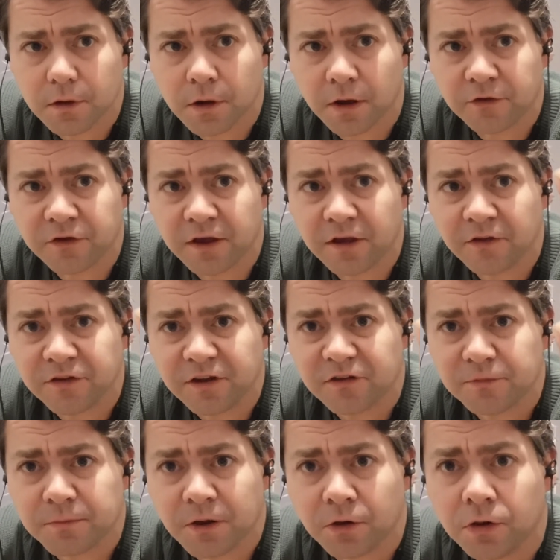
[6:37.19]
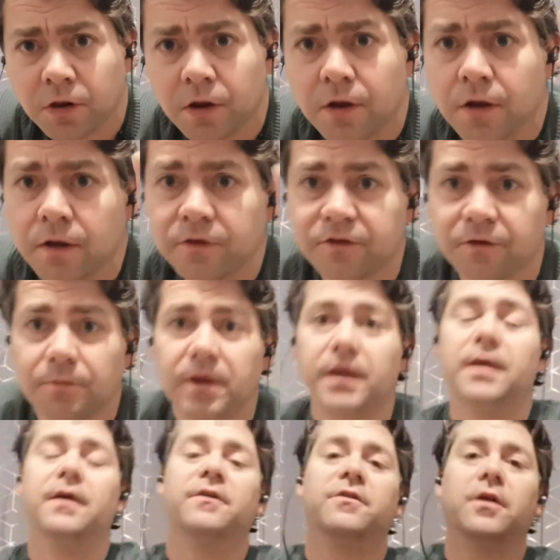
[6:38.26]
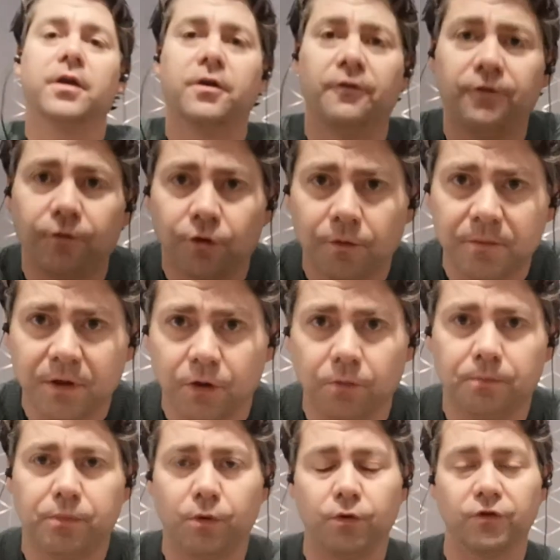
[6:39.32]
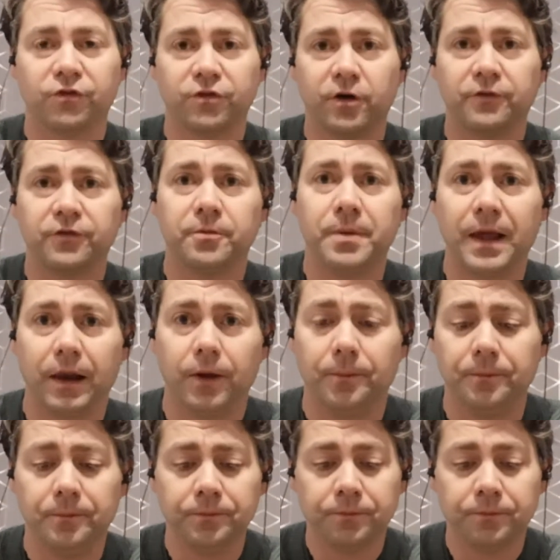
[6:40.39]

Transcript: Like I say, a 6mm to me is like a 4mm bought soft pellet.